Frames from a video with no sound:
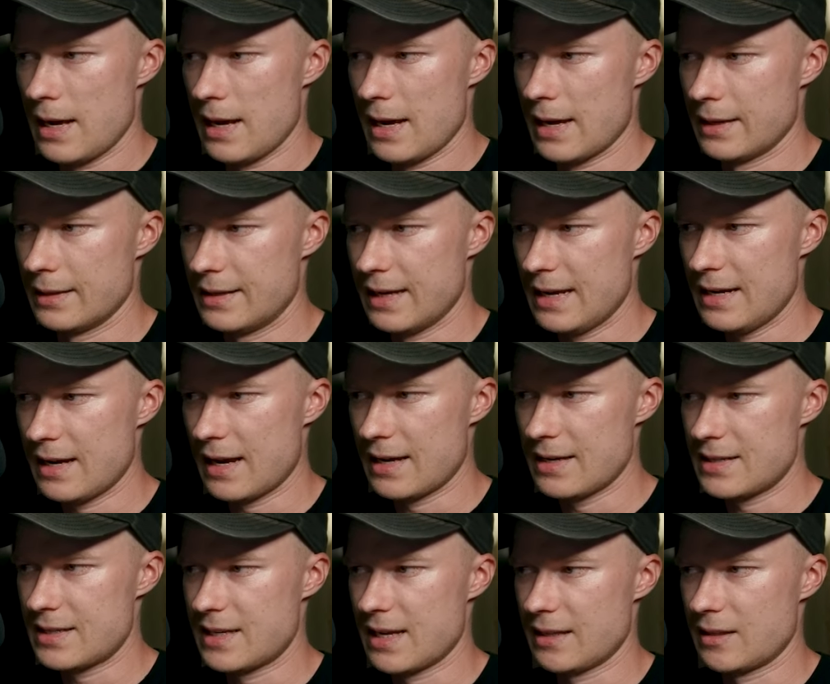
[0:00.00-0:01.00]
And then
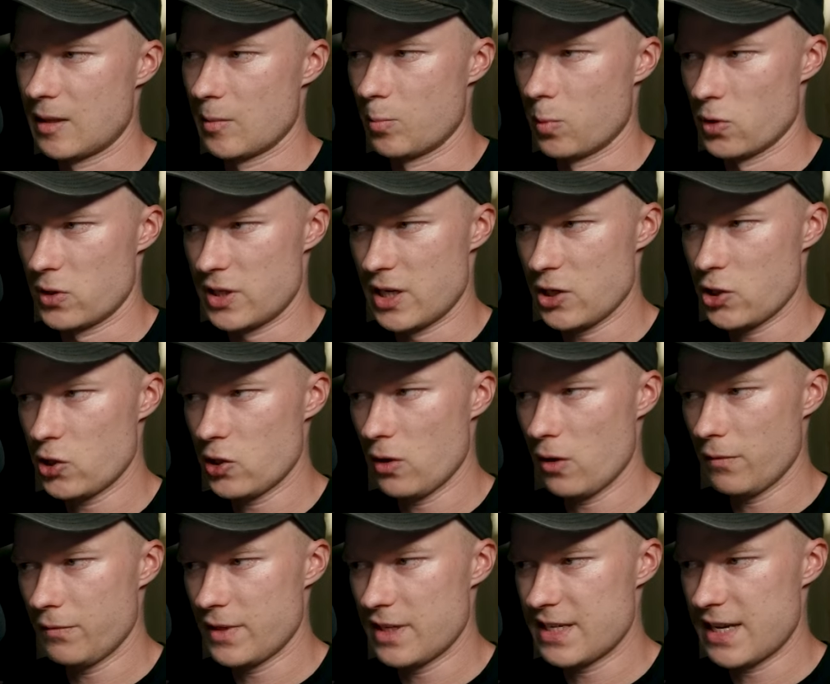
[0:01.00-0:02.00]
I set the
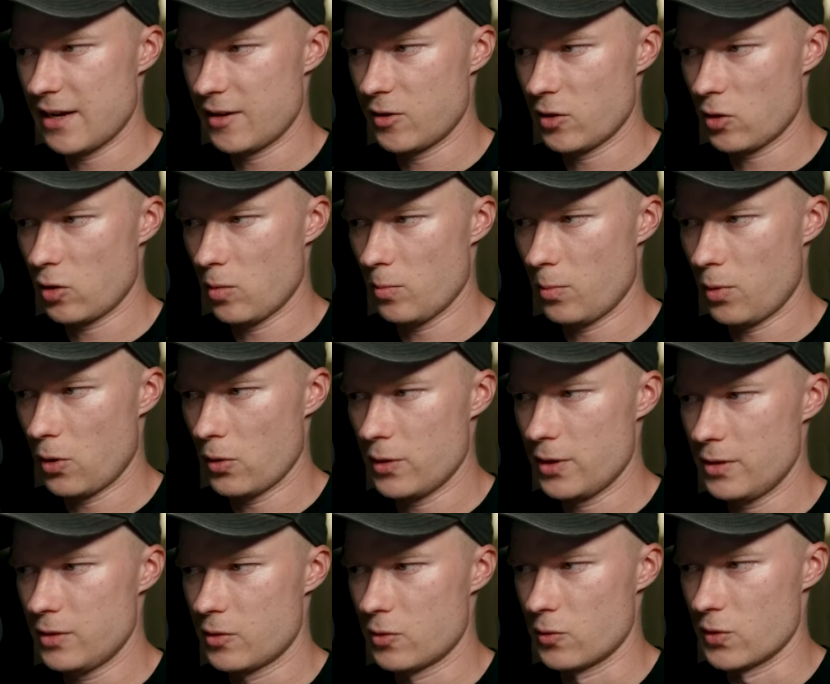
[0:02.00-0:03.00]
position of this header
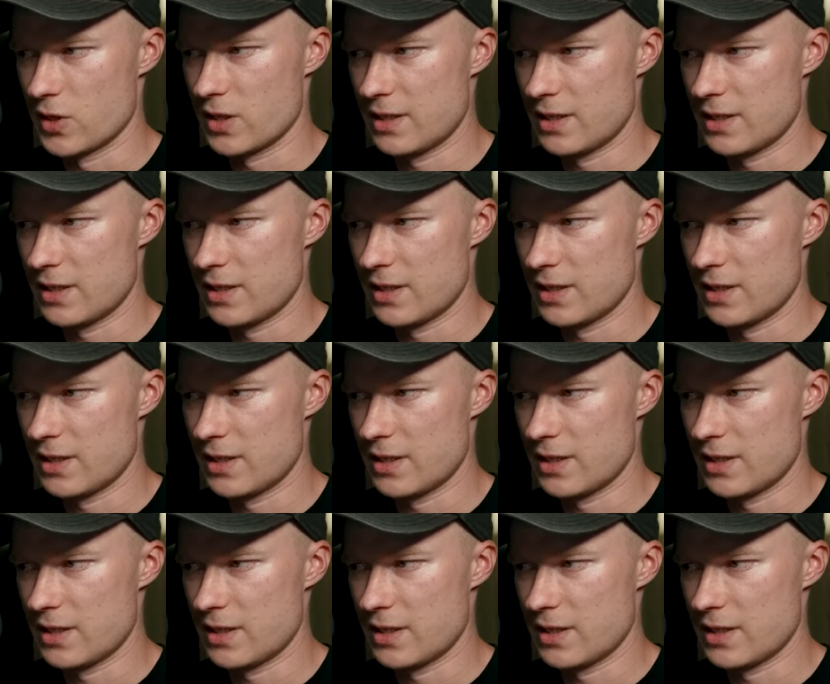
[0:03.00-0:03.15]
component to